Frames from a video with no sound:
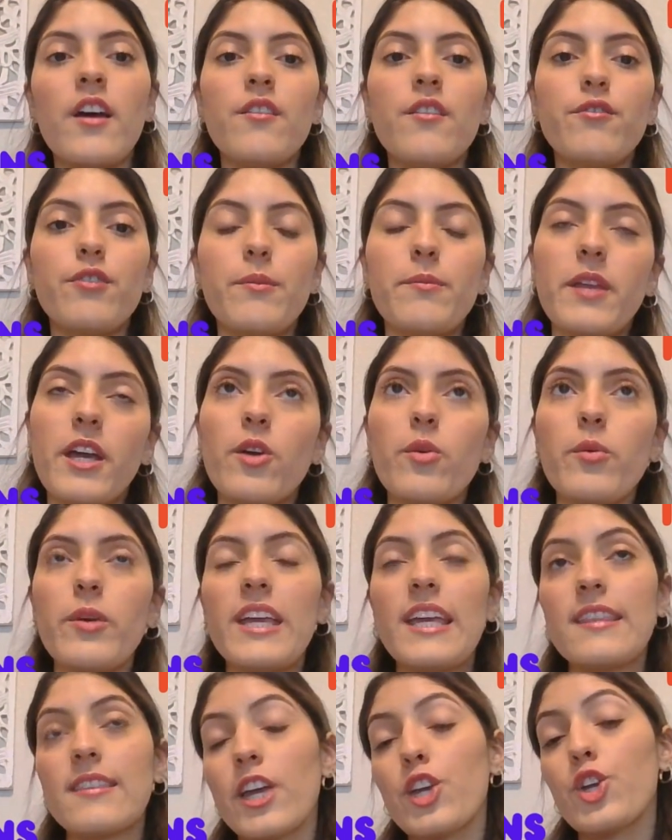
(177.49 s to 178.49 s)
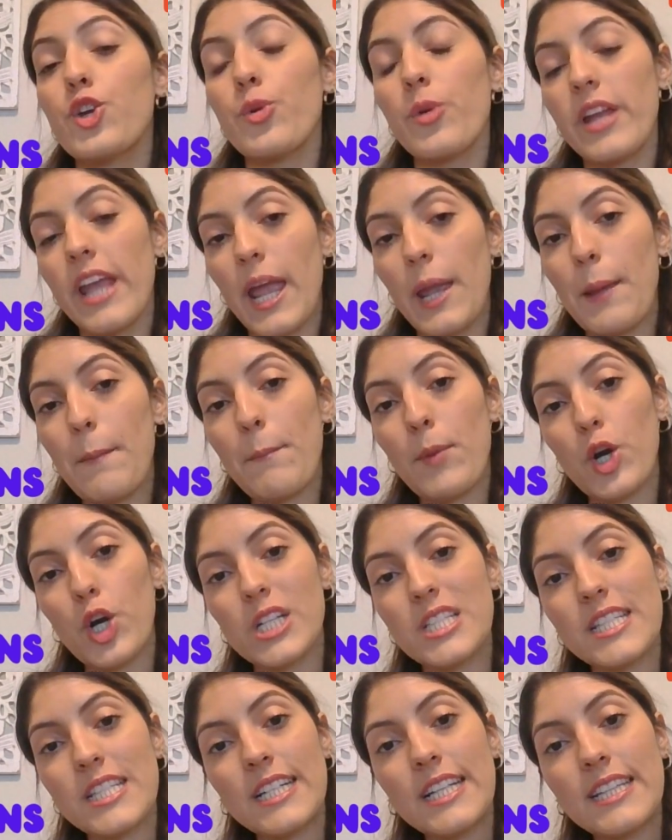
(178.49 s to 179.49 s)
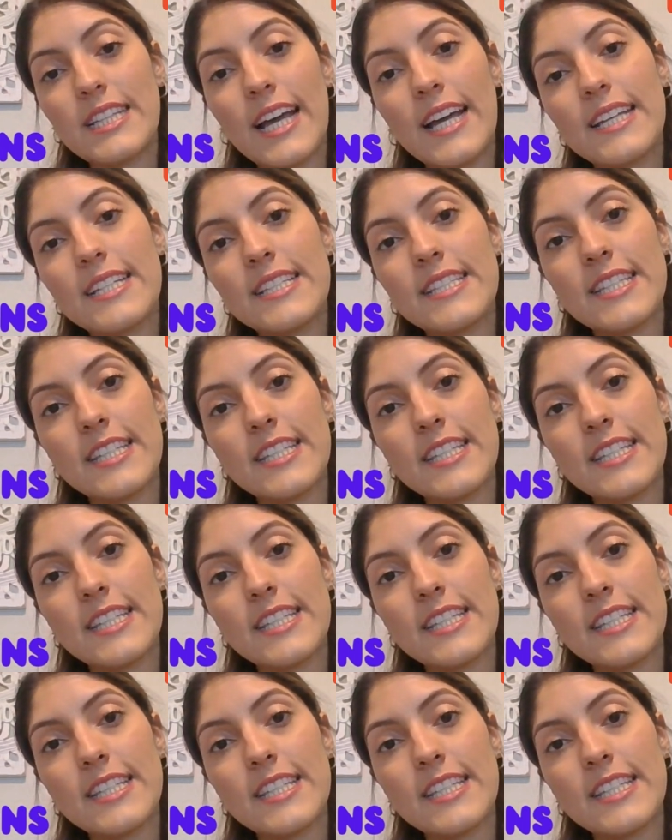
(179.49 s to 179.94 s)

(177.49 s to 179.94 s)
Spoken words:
From there, we can then create personalized